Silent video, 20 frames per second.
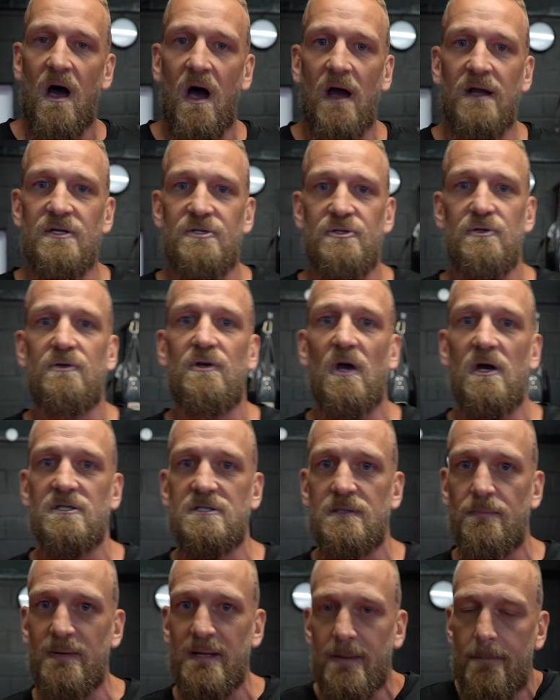I need you guys
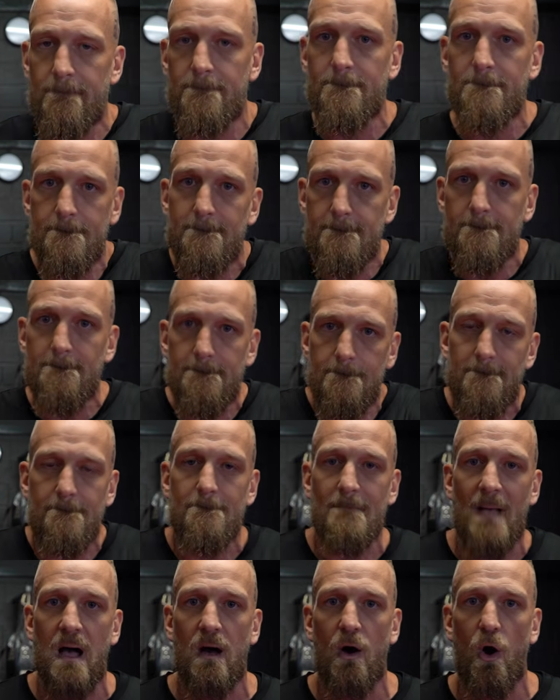to be
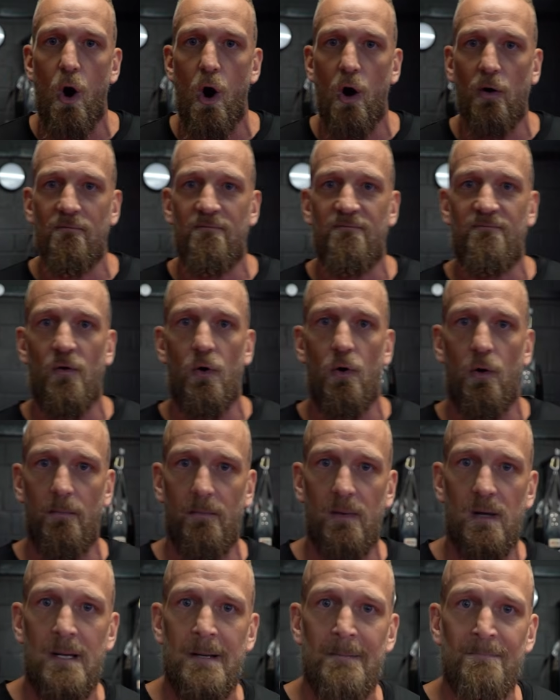on form,
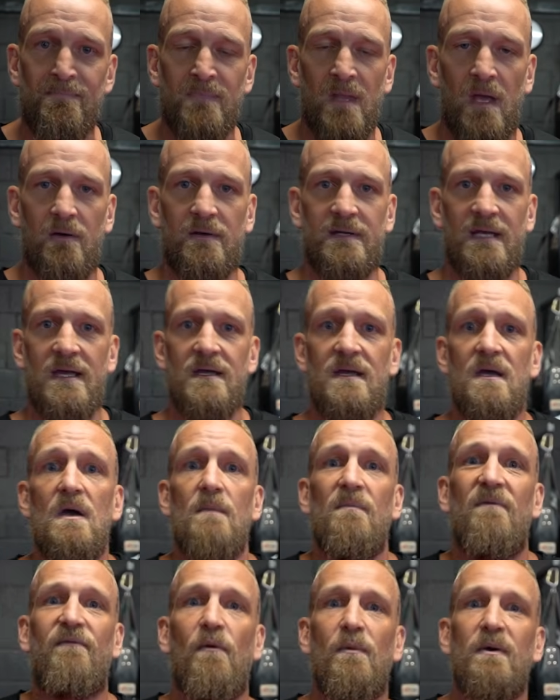okay?
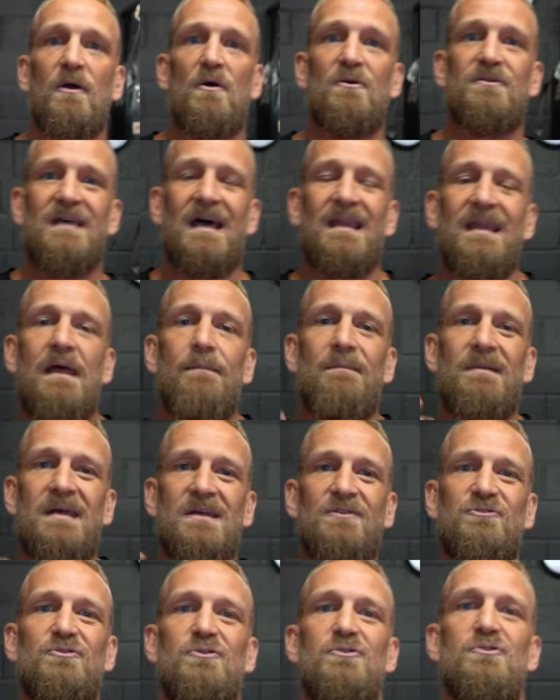Before we go into that, let me
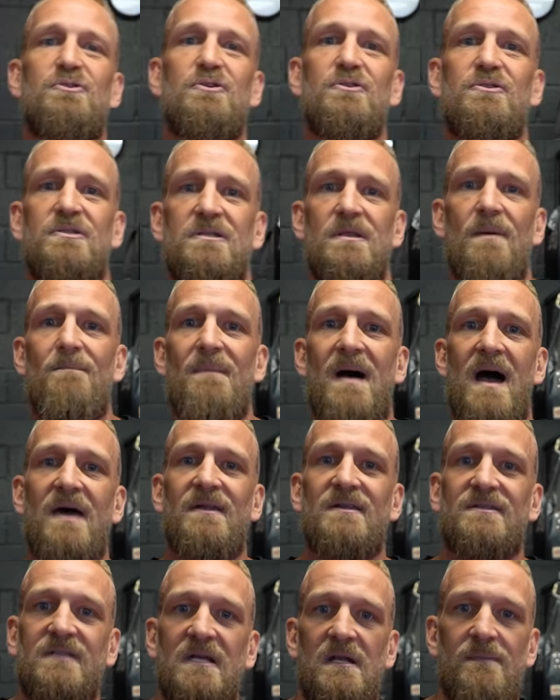introduce you to the man
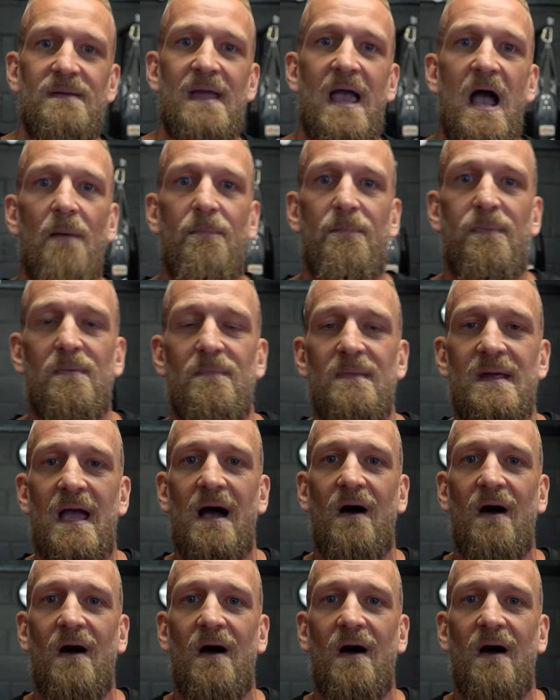that's gonna be helping me